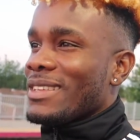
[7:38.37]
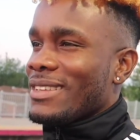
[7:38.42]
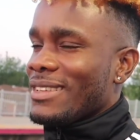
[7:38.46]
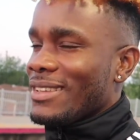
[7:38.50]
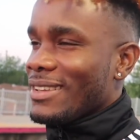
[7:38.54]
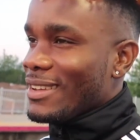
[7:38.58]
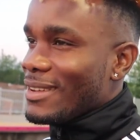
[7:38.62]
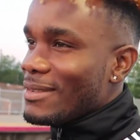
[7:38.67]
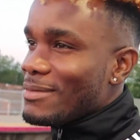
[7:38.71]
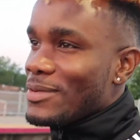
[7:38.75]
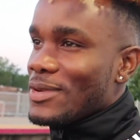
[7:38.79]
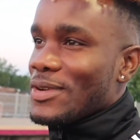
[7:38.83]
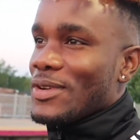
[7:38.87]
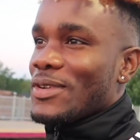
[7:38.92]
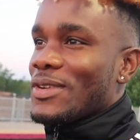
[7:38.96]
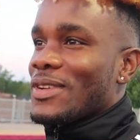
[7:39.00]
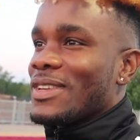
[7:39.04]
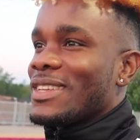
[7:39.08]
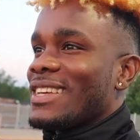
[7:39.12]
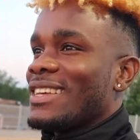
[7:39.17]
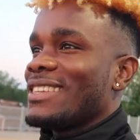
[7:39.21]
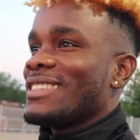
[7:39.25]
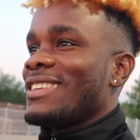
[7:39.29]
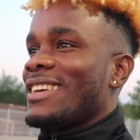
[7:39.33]
Yeah, bro.
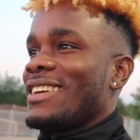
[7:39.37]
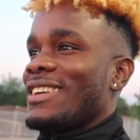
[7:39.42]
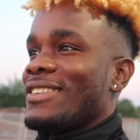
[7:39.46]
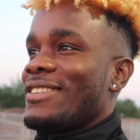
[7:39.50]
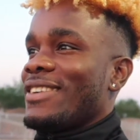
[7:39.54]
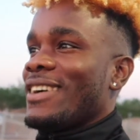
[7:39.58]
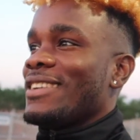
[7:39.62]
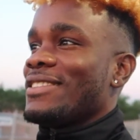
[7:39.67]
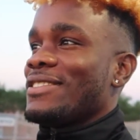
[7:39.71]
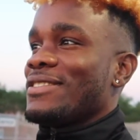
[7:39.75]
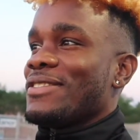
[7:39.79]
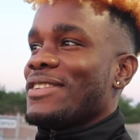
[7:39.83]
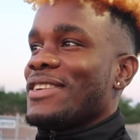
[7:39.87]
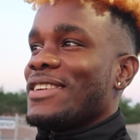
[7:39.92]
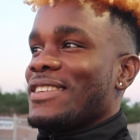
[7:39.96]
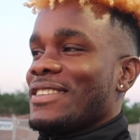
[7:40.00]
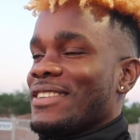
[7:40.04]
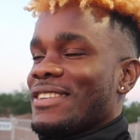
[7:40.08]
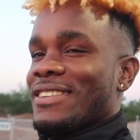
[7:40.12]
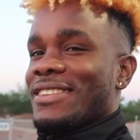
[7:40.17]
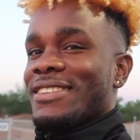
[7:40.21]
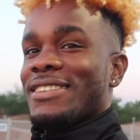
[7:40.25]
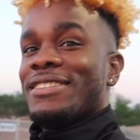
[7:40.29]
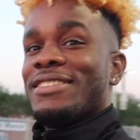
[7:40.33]
That's like
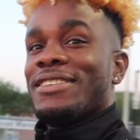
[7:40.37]
graduation and